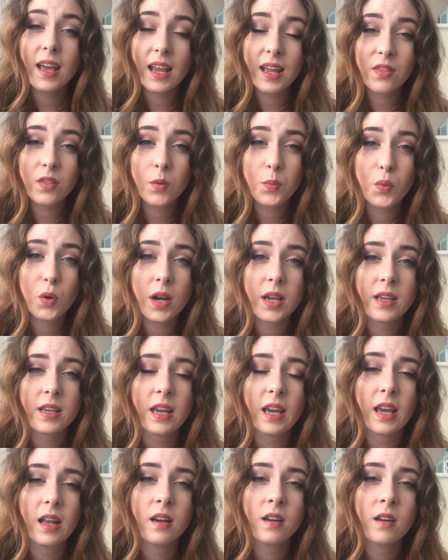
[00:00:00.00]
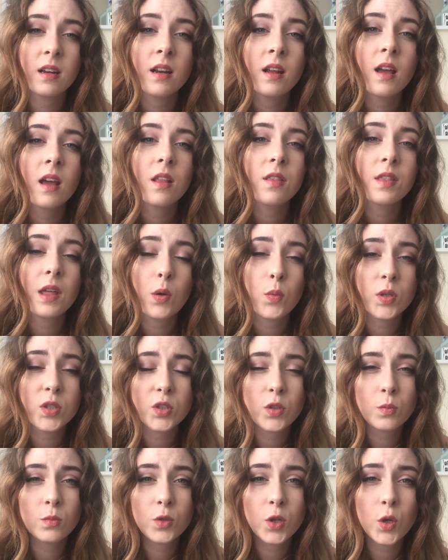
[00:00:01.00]
In the break-in, there were
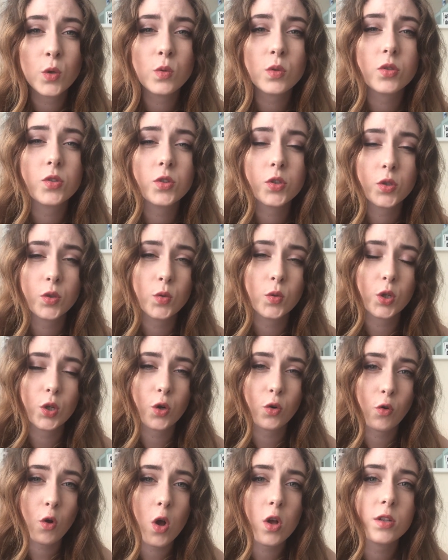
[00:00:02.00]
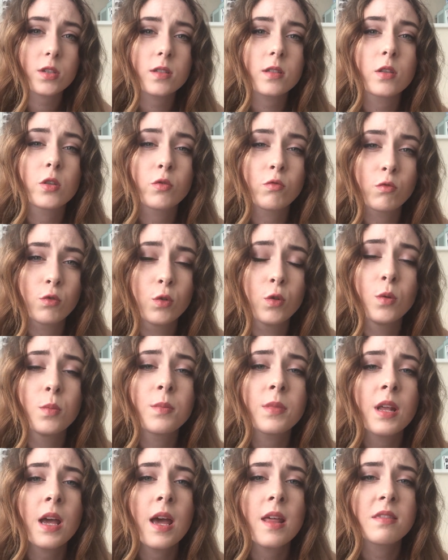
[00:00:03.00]
some notes skewed across the
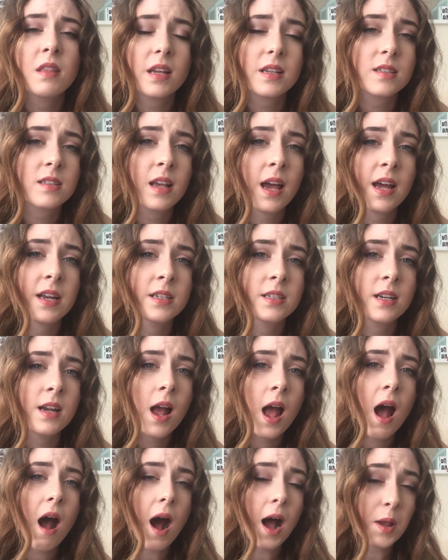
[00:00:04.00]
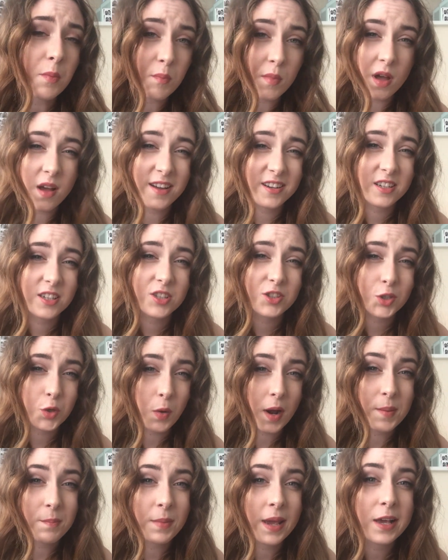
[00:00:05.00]
room that said, "I murder
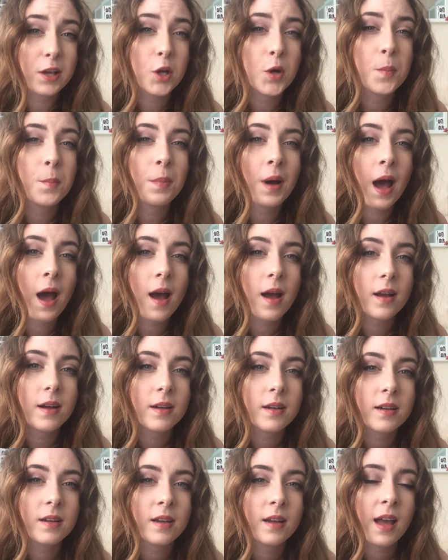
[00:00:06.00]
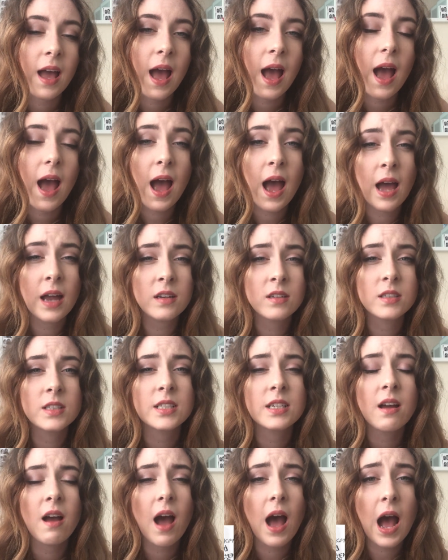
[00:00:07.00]
so I may come back,"
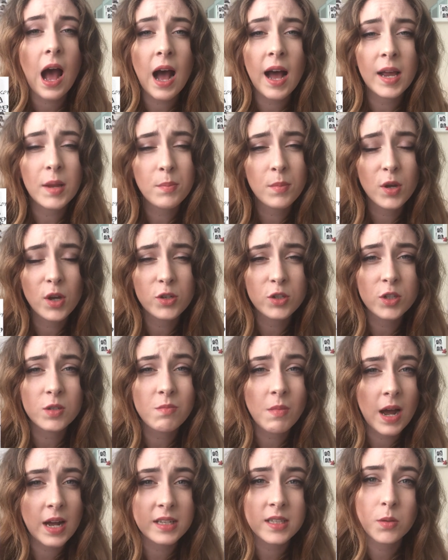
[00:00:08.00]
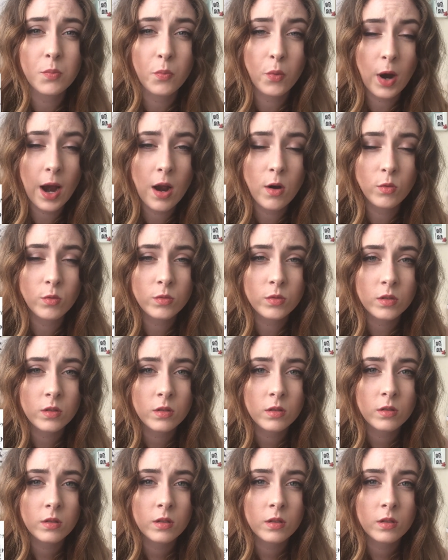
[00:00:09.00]
and "I murdered Martin Brown."